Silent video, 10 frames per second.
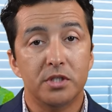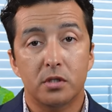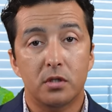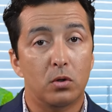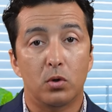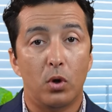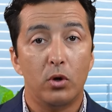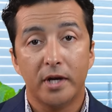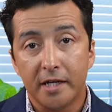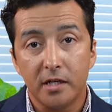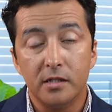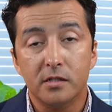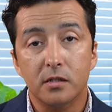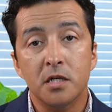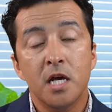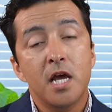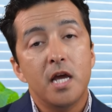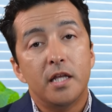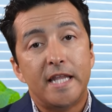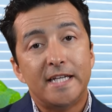insulin or long-acting insulin,
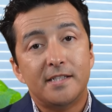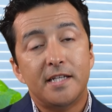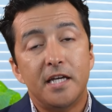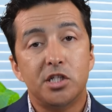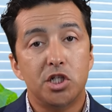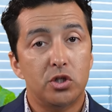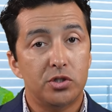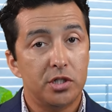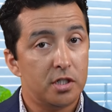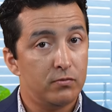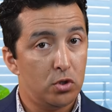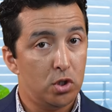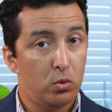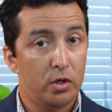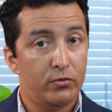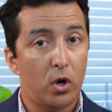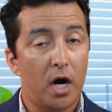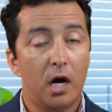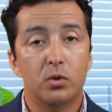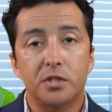that stays in your system for twenty-four
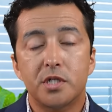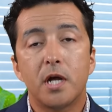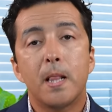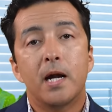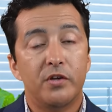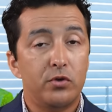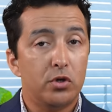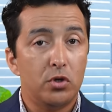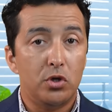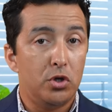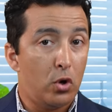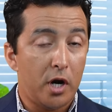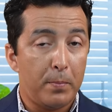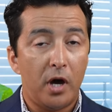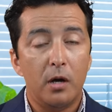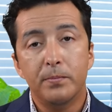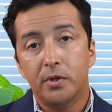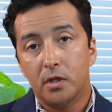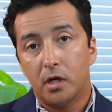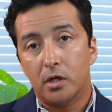hours. If you're you, on a
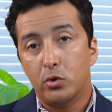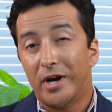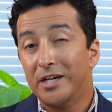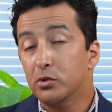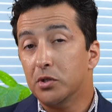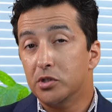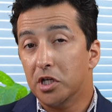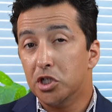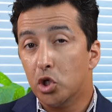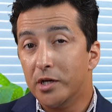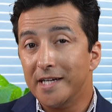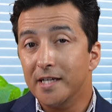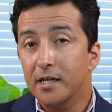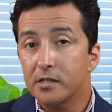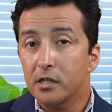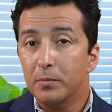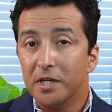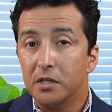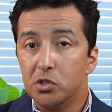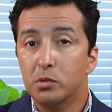pump, uh, you're actually using a short-acting insulin,
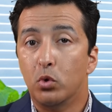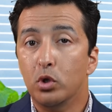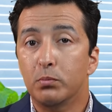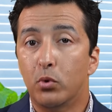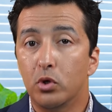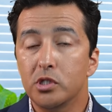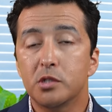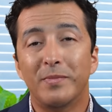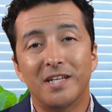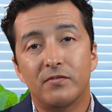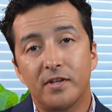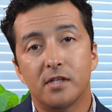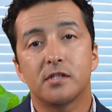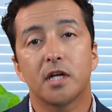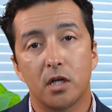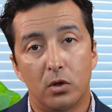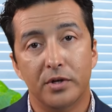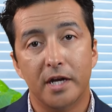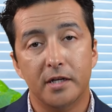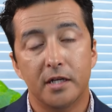but in small bursts, but it feels like a
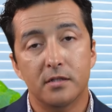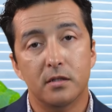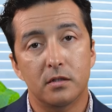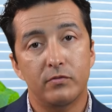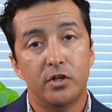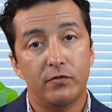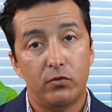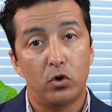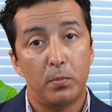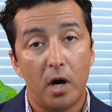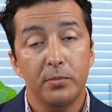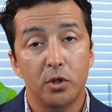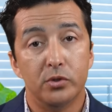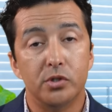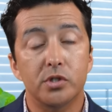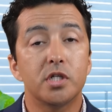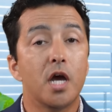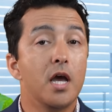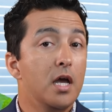long-acting insulin for pump users.